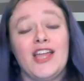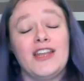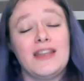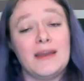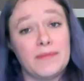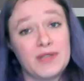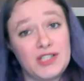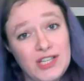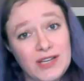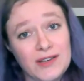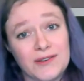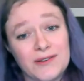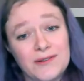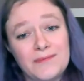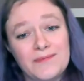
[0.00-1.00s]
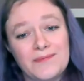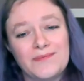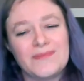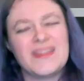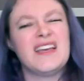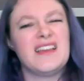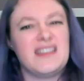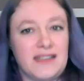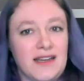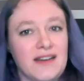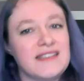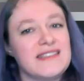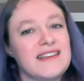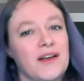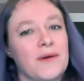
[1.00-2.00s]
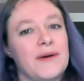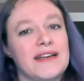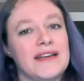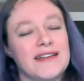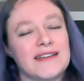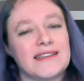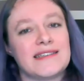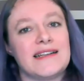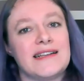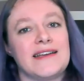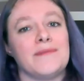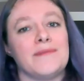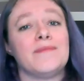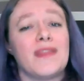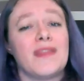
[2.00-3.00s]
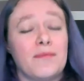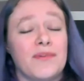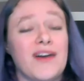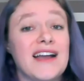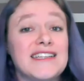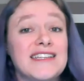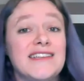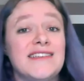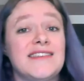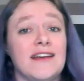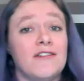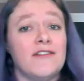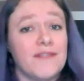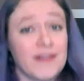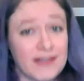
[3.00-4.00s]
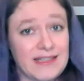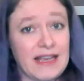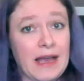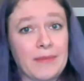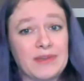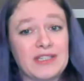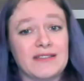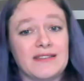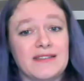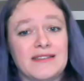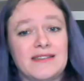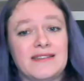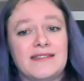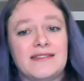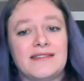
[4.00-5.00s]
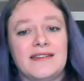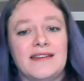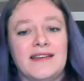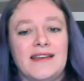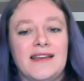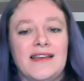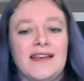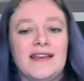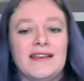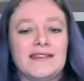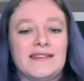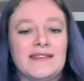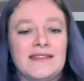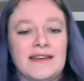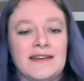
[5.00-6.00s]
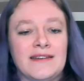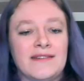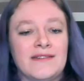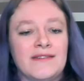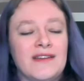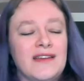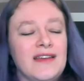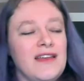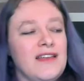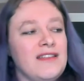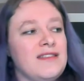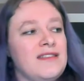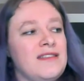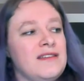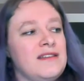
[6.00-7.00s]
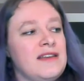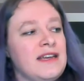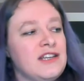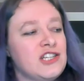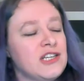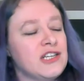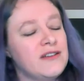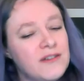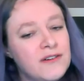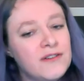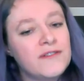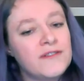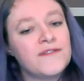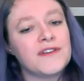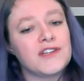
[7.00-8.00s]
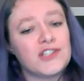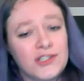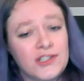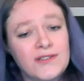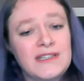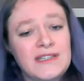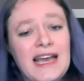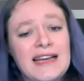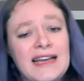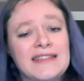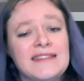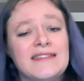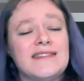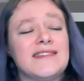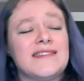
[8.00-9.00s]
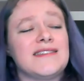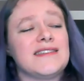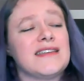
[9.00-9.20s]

Number 2 ties in quite nicely. Practice self-acceptance. So the nature of should ants